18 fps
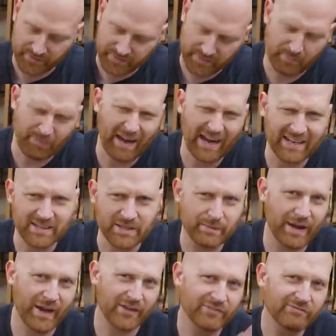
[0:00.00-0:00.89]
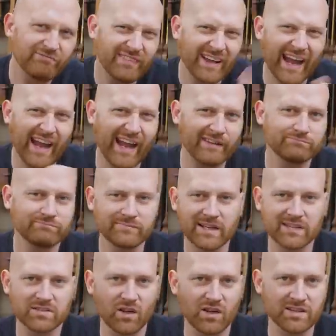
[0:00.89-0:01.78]
The back of the mouth, eh,
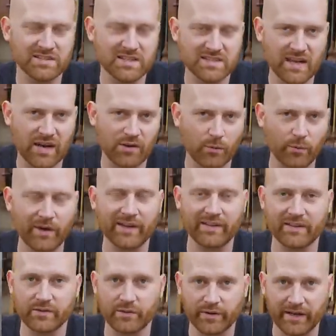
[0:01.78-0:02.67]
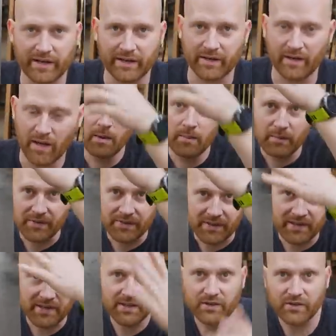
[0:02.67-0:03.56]
as long as it's out of the way, that's okay. But
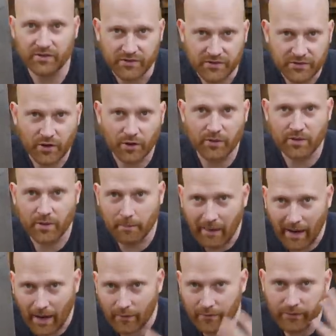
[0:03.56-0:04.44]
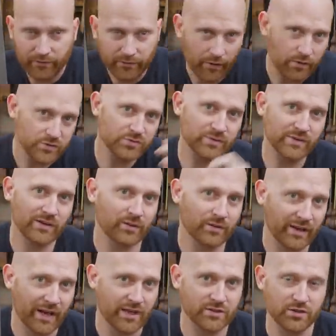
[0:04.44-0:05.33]
the heel, the toe, and the mouth, those three
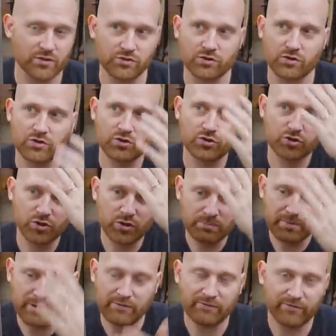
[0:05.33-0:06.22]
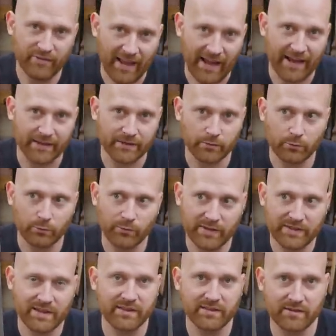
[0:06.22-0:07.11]
locations should be flat
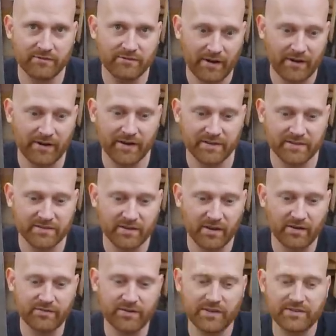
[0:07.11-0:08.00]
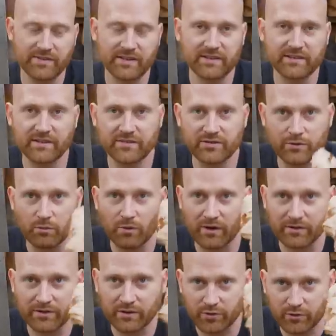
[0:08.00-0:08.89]
within the variance of the thickness you
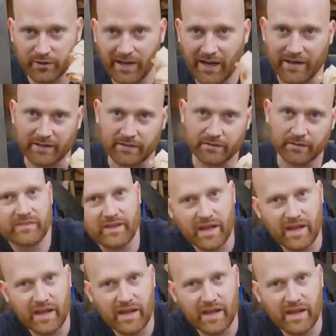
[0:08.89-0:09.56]
want to create.